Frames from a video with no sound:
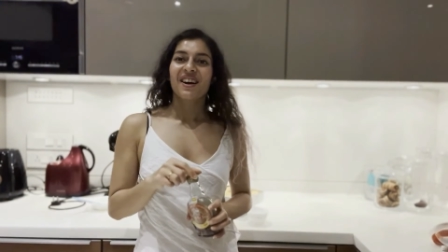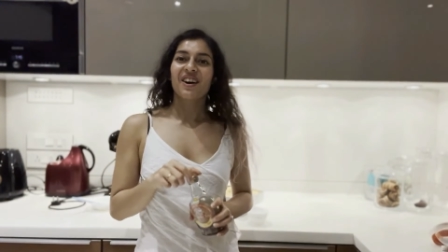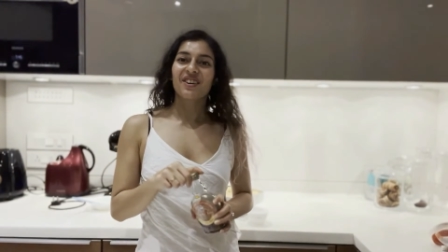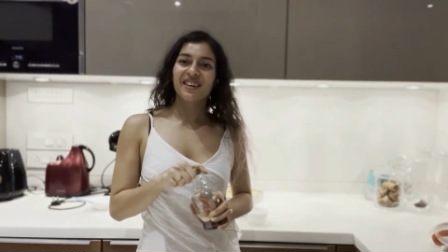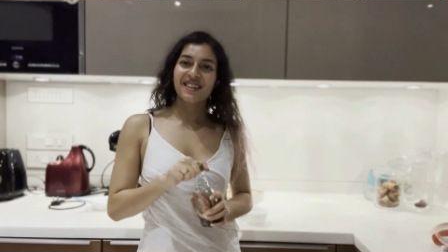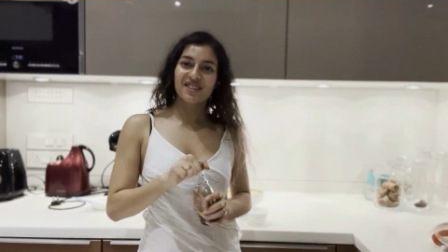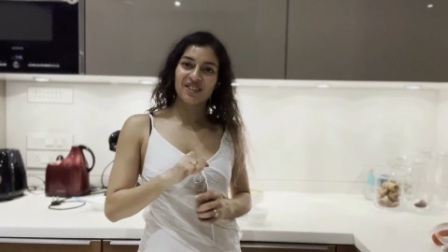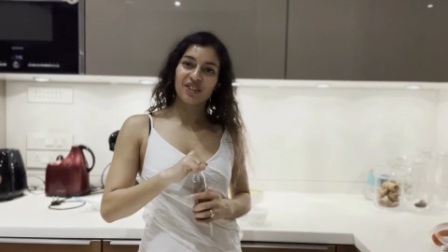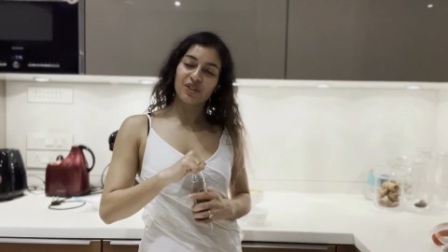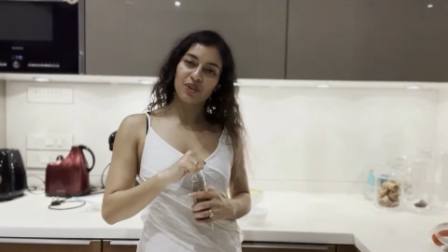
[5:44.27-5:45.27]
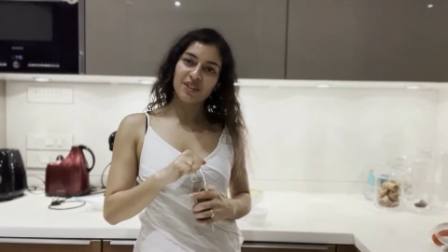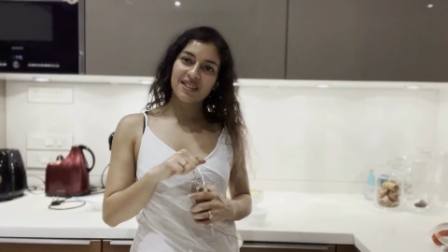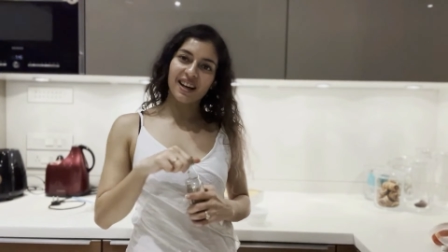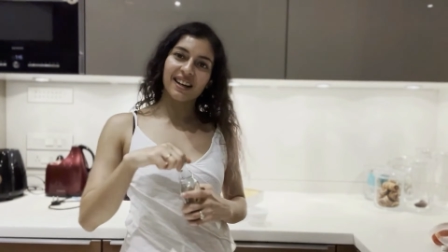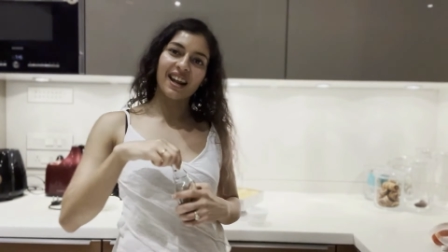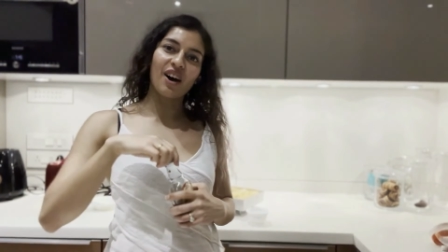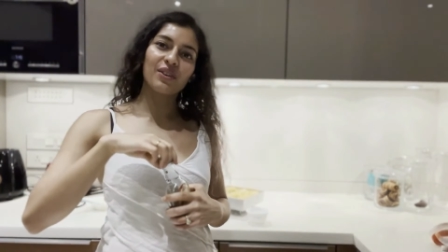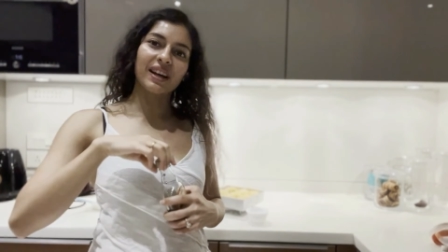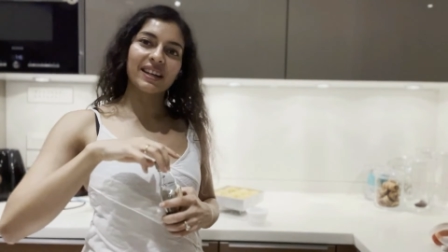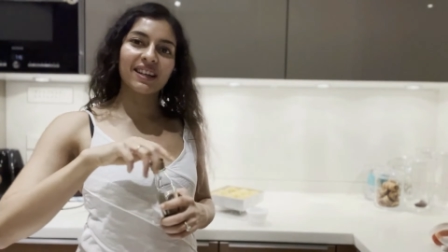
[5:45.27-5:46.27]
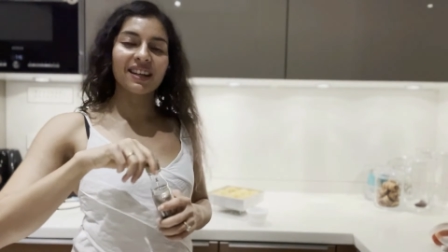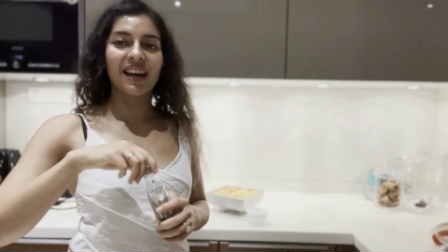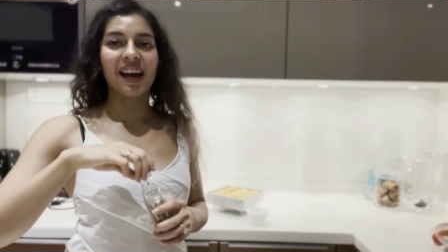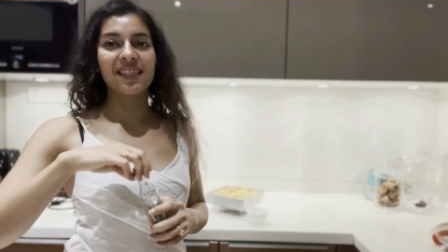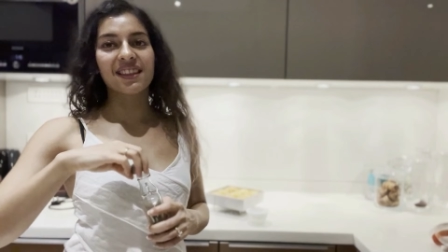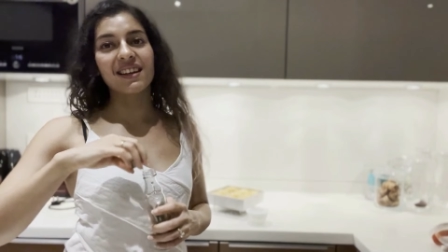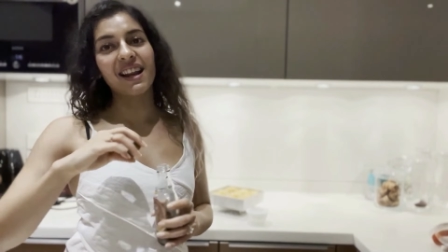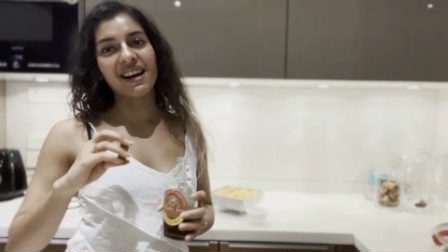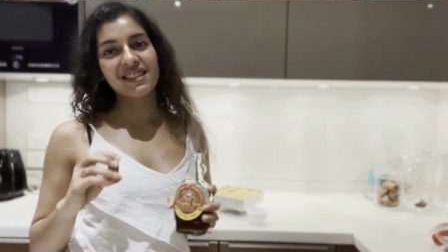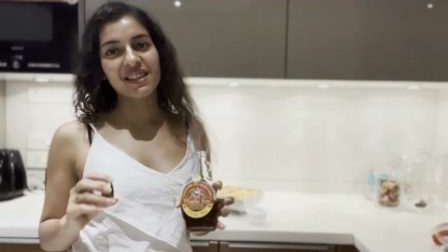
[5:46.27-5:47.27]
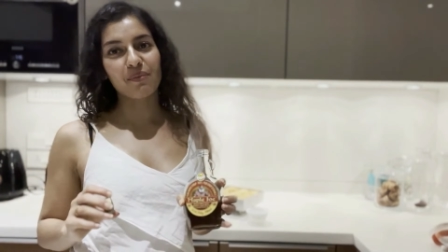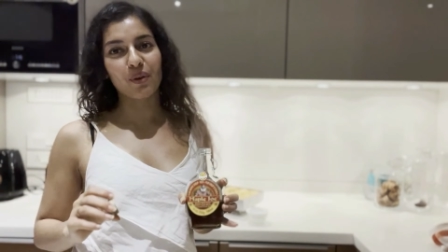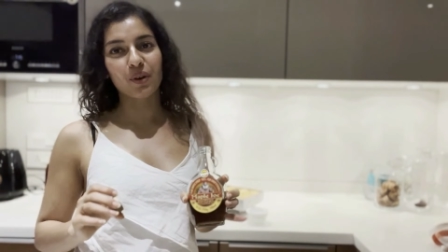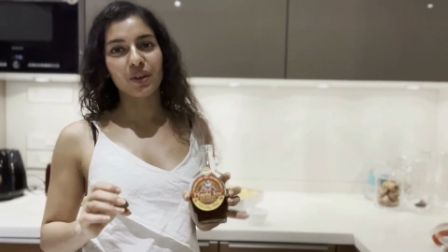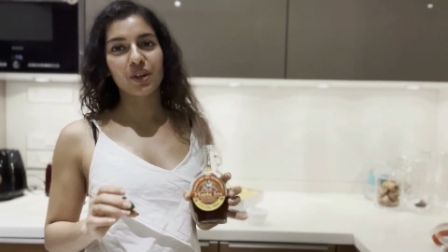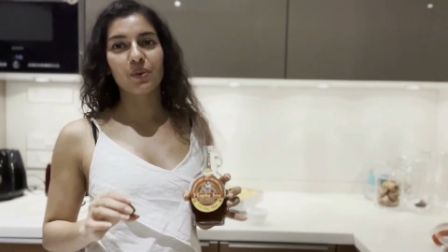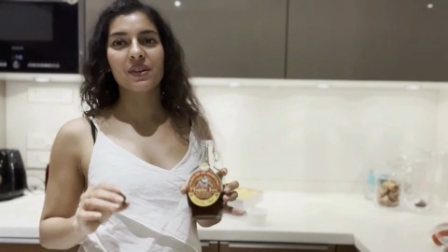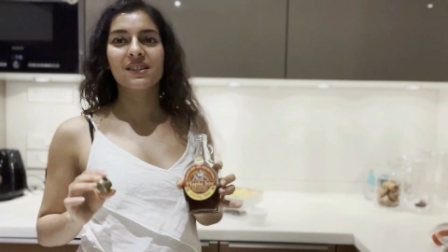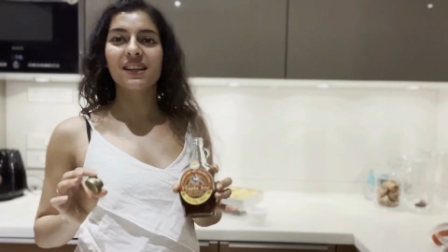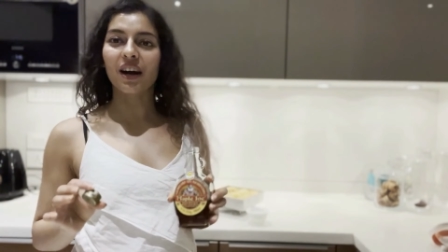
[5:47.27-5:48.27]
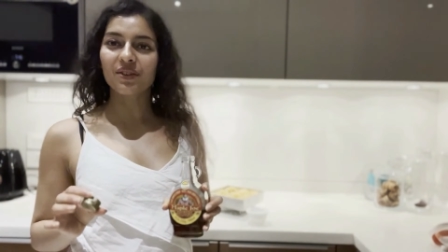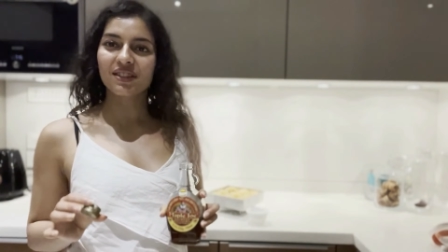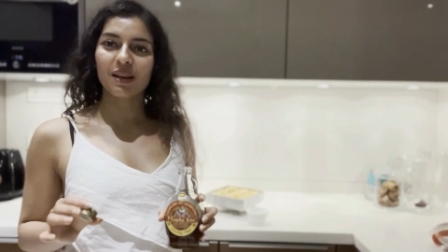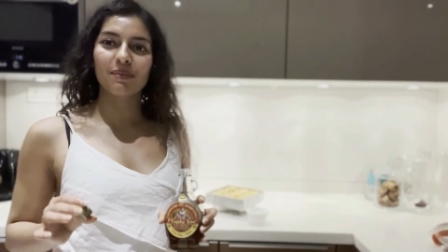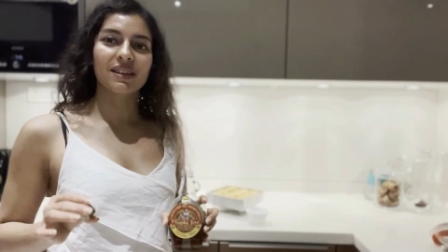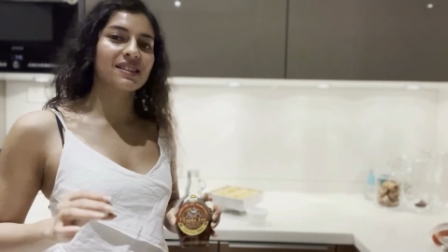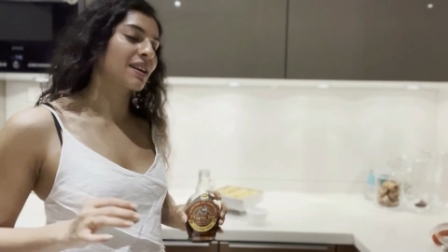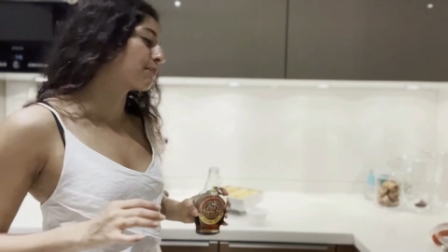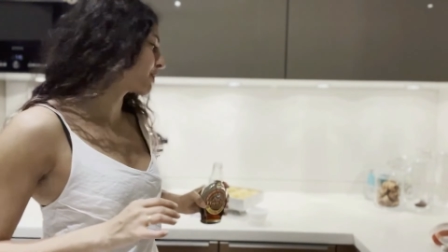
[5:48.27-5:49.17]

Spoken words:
Alright, so the rolls are now ready, and the last step we're going to do is douse them in some